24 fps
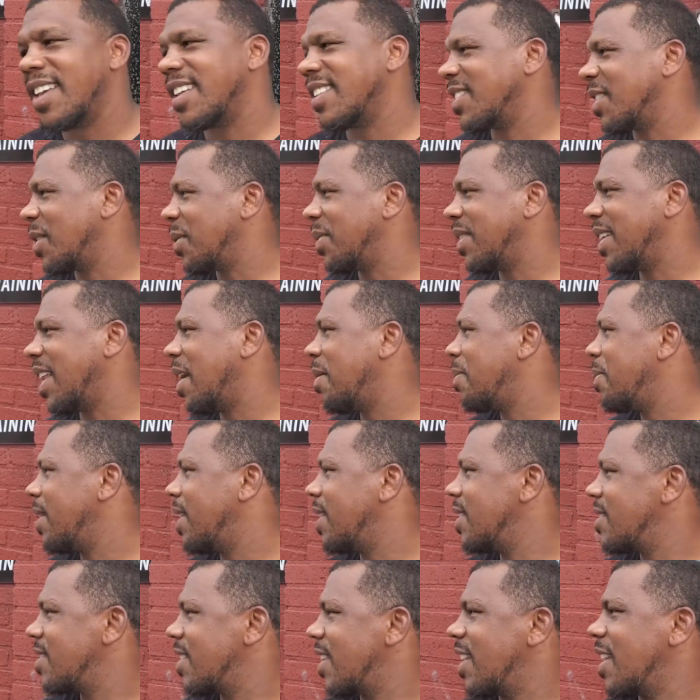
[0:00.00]
Yeah. So with that
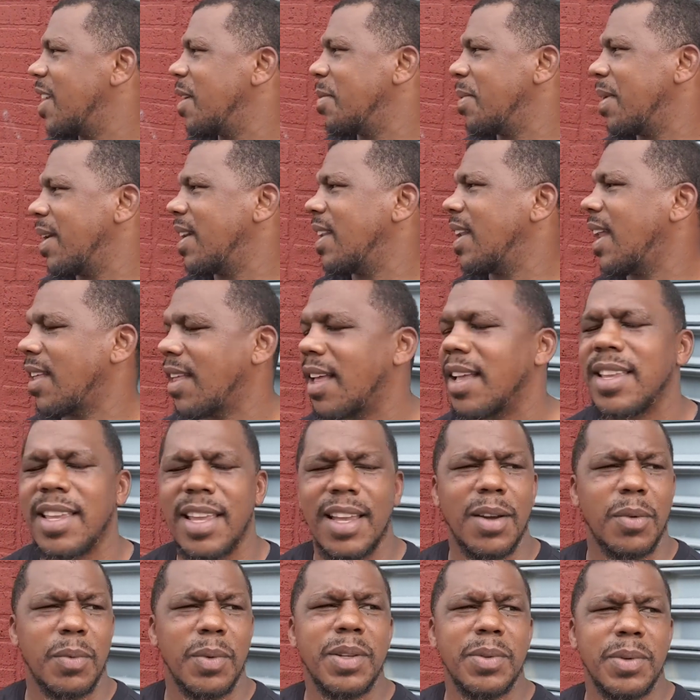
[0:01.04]
being said,
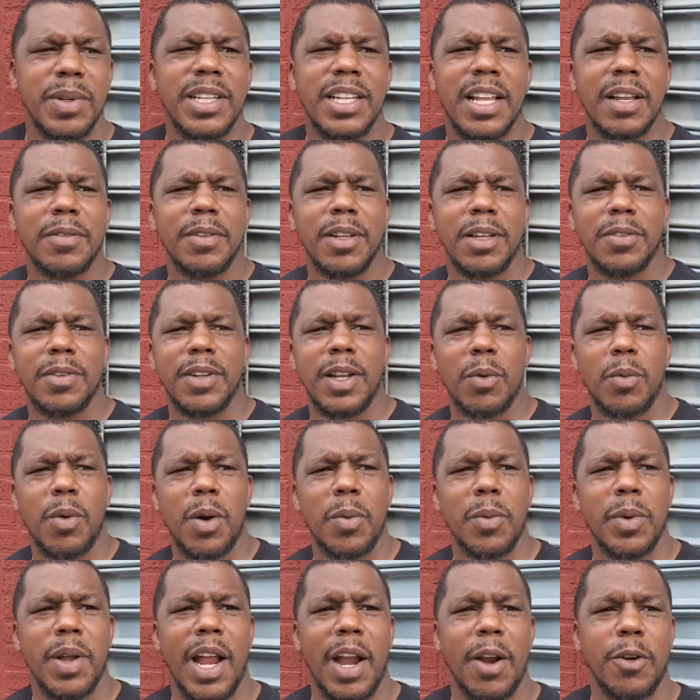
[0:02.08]
man, we definitely look for that
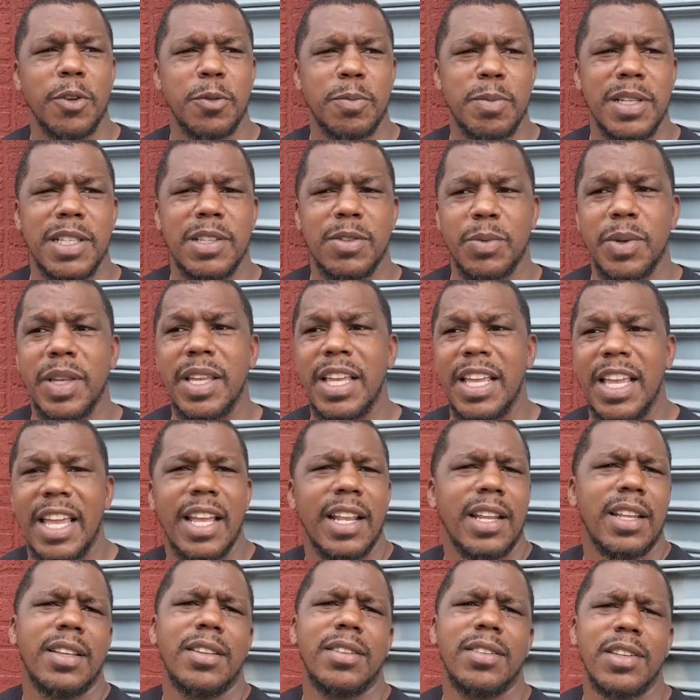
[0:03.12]
work with Errol Spence if we can
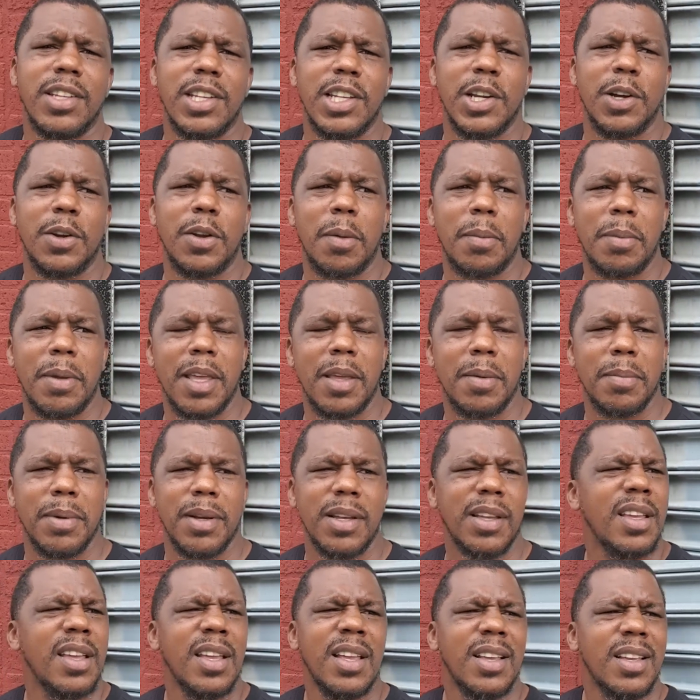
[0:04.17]
get it. You know what I mean?
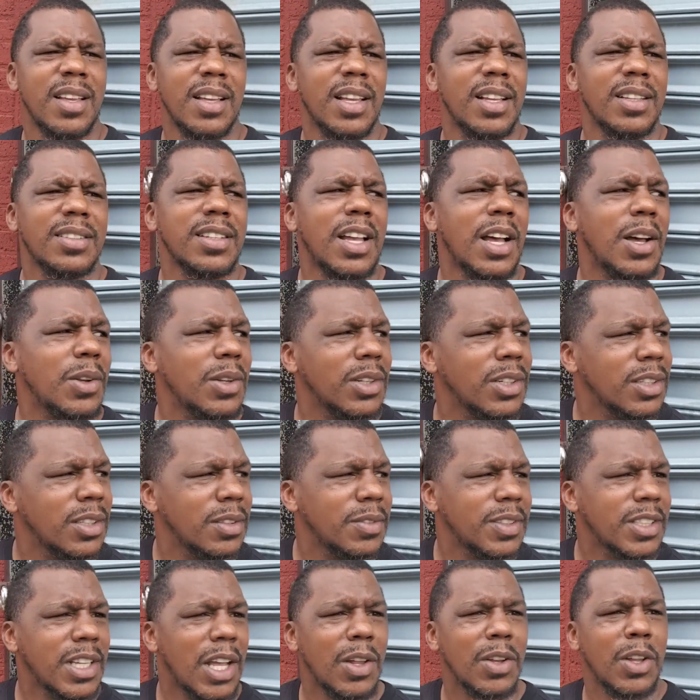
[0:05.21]
But it's all
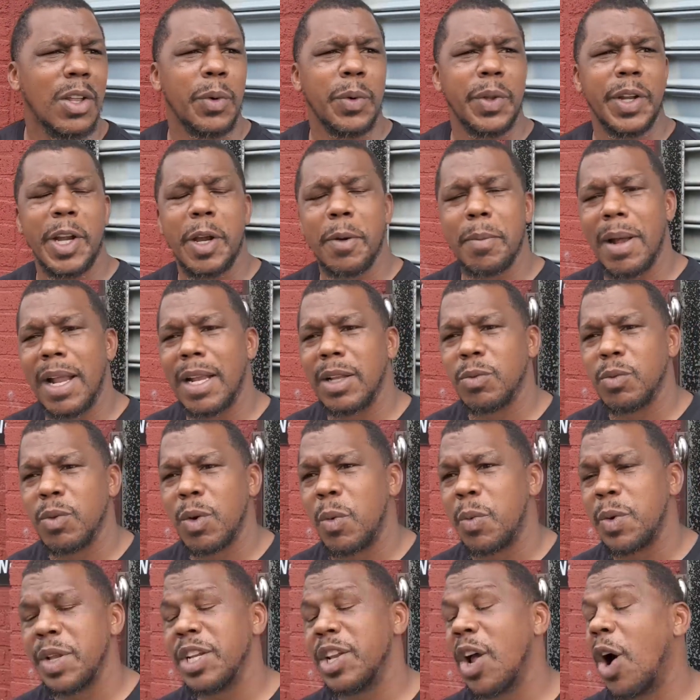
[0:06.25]
love. It's all love with everybody.
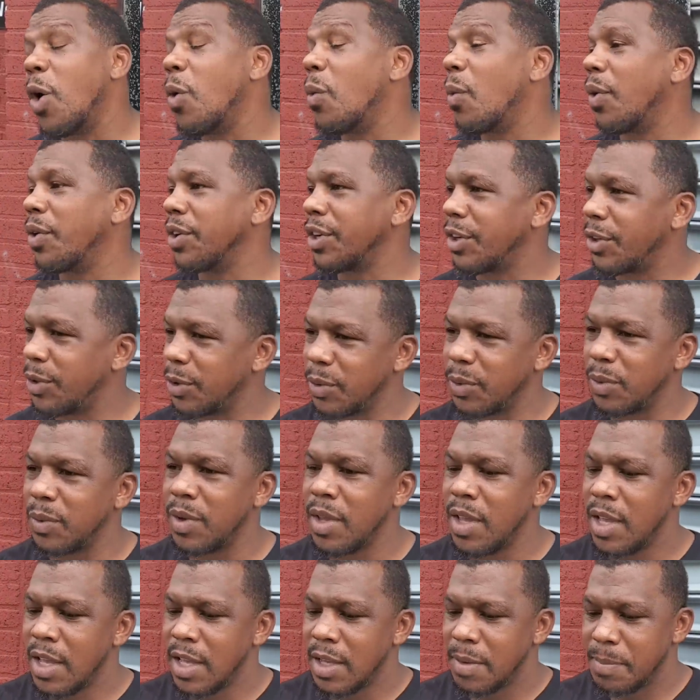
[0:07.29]
What we don't want to do,
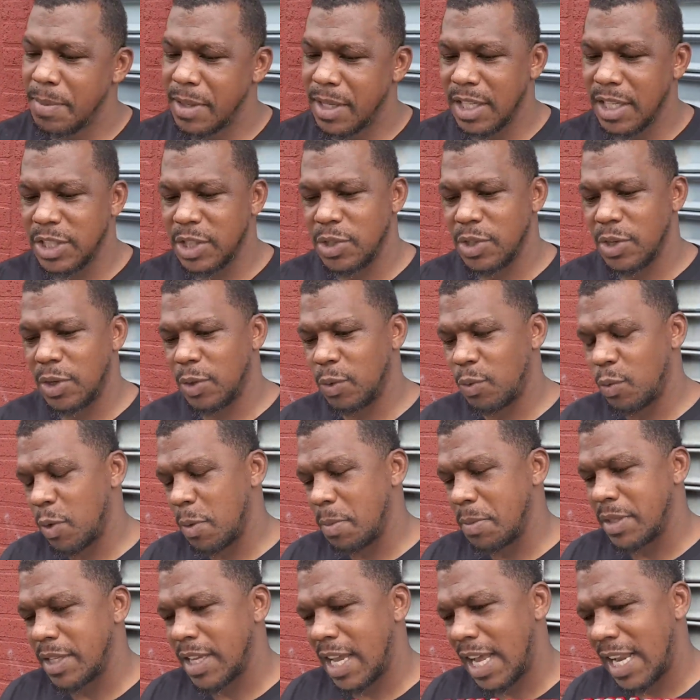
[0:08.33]
because you know the
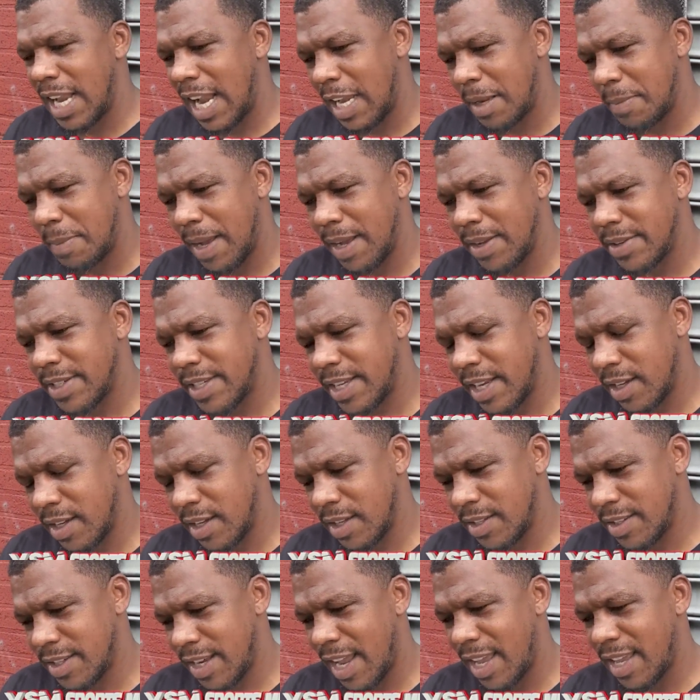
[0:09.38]
rumors got out about
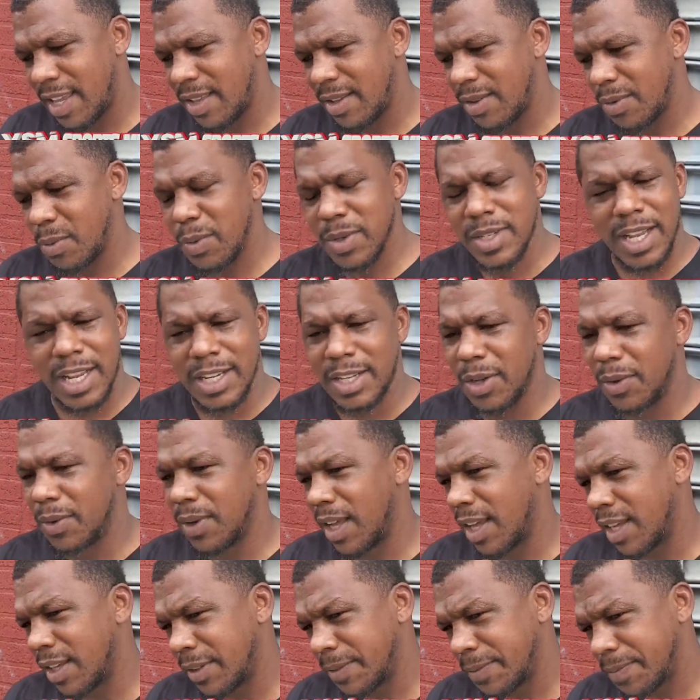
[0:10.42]
Tank, which I
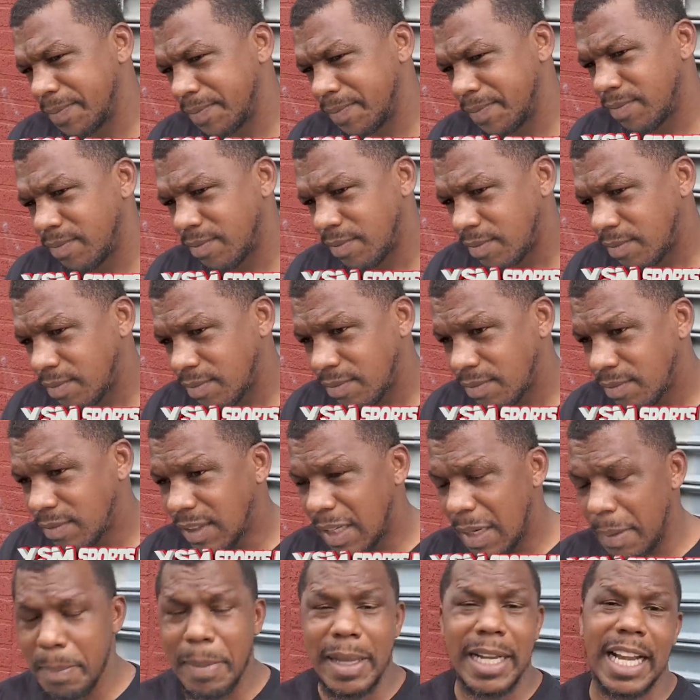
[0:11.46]
don't like.
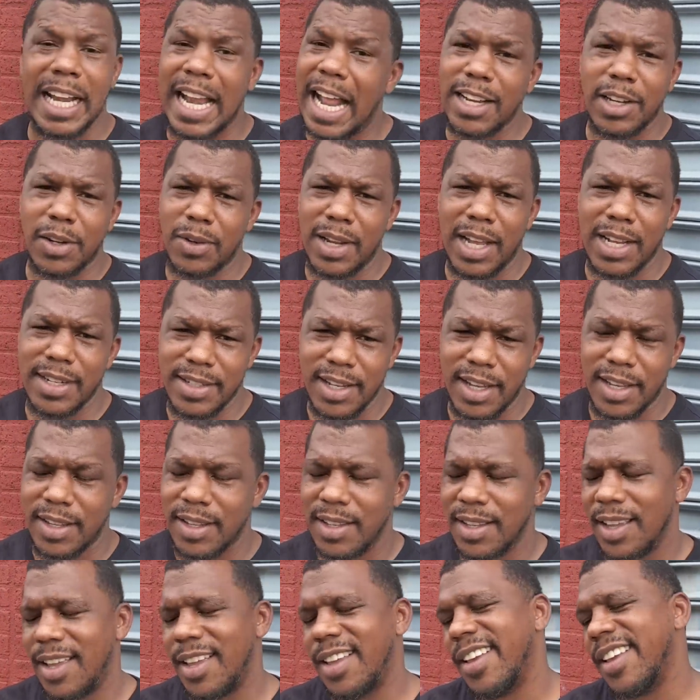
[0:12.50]
Meaning I don't like
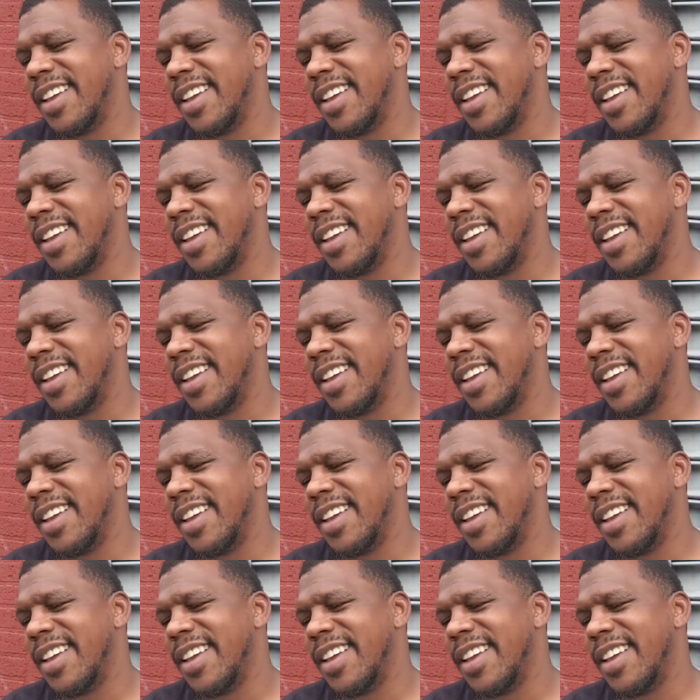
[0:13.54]
Tank.